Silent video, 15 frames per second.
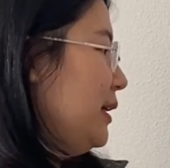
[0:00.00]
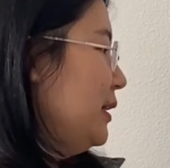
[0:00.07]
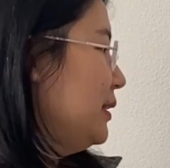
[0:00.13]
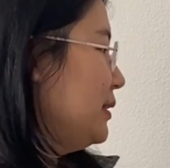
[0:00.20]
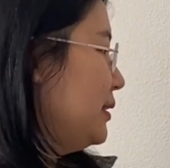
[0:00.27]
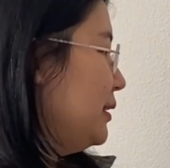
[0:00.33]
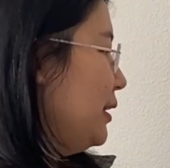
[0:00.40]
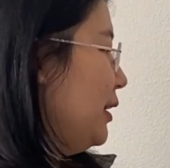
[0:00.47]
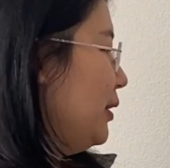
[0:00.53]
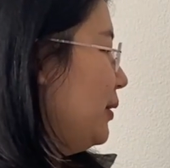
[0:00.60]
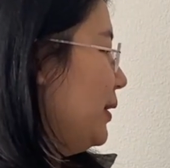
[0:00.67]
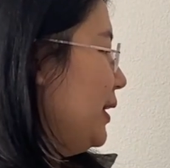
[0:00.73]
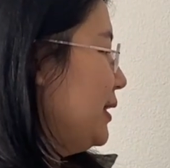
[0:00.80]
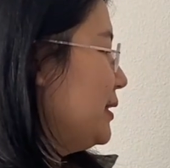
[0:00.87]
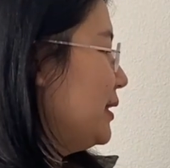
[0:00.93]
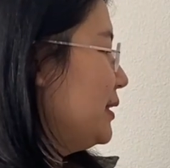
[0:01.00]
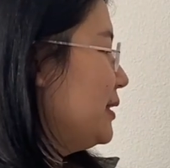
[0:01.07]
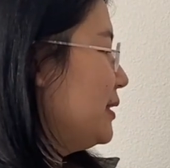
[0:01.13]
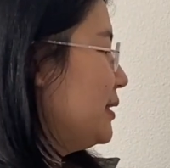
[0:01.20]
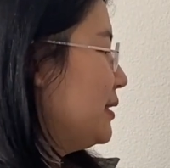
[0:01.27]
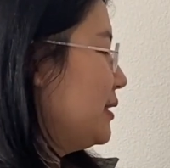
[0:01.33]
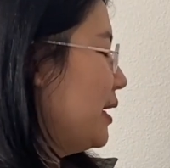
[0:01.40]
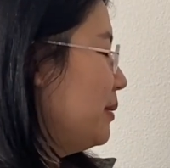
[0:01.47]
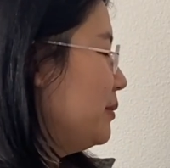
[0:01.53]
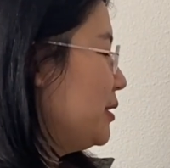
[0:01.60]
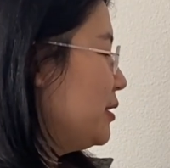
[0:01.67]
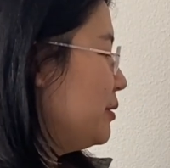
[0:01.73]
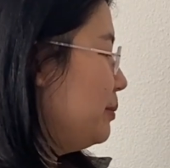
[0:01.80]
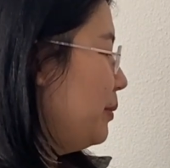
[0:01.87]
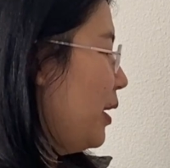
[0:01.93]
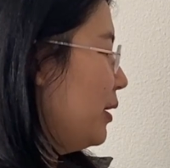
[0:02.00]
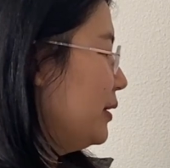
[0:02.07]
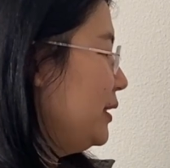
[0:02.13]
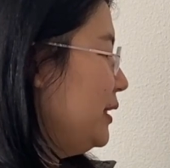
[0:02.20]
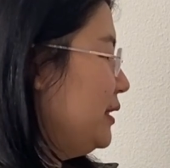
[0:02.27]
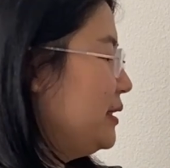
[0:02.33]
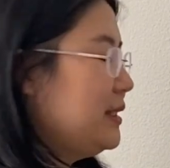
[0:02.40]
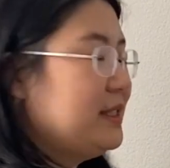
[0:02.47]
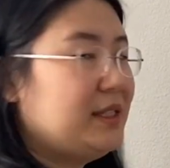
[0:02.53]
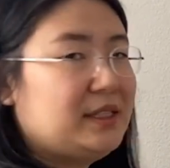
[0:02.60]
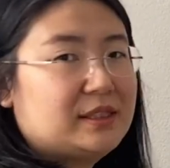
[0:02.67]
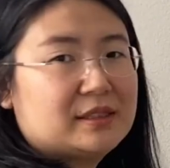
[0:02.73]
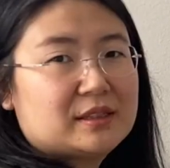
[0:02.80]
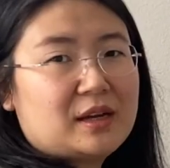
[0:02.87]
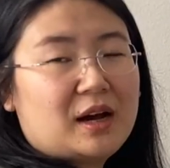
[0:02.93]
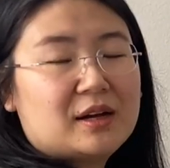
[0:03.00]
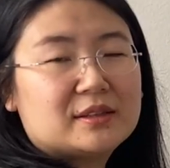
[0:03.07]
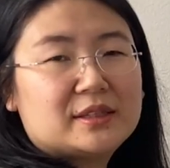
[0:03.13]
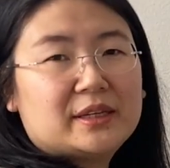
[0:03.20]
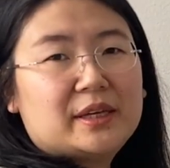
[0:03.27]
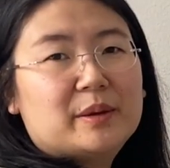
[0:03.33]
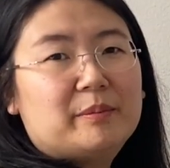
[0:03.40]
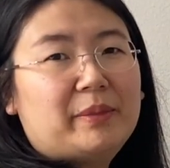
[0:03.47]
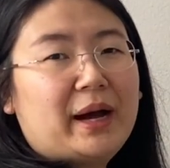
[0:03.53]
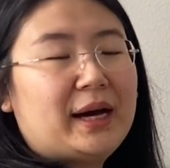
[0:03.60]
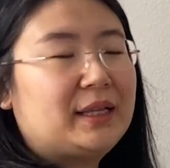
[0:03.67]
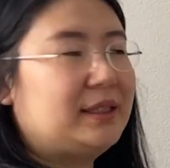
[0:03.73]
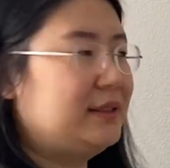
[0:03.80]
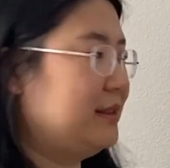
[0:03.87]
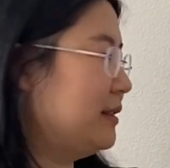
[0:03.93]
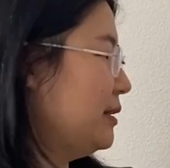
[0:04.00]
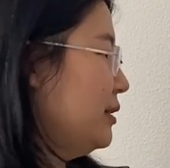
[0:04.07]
still it's some small disease causing imbalance.